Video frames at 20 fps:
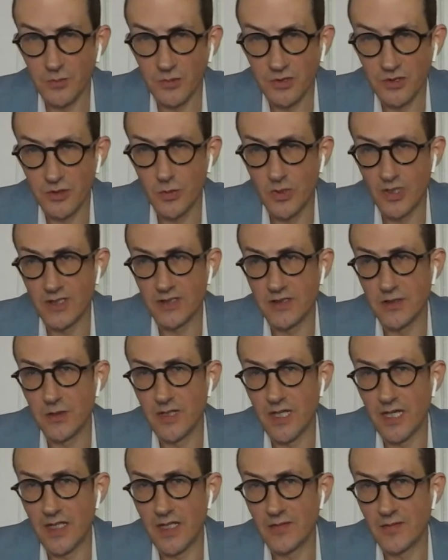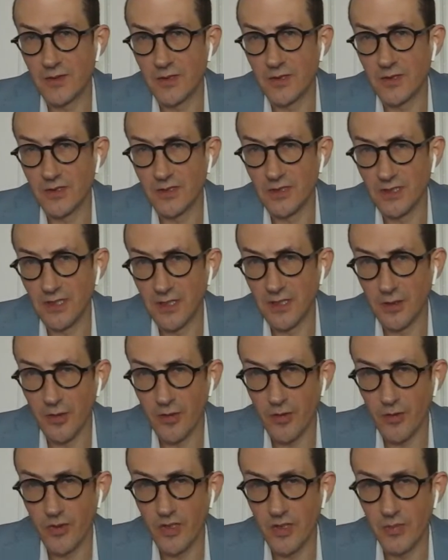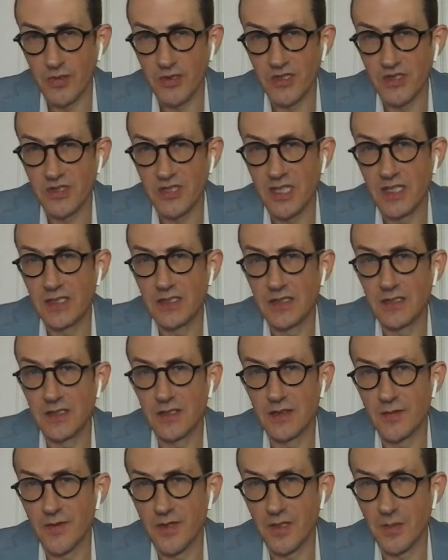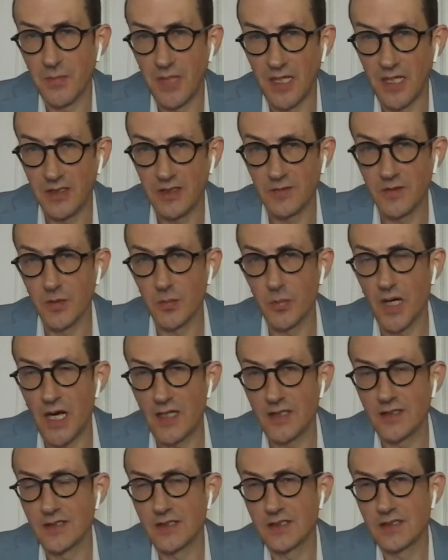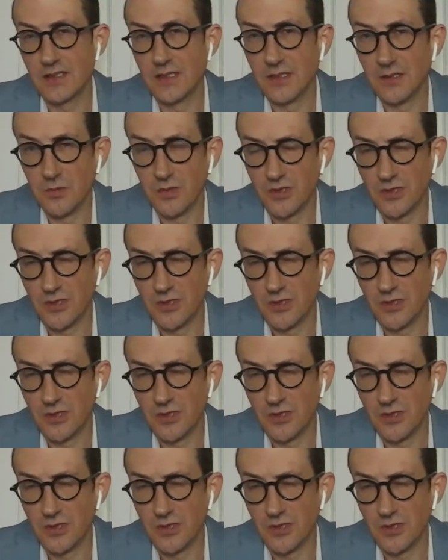And would you want to do that for, 3% of the amount of your policy?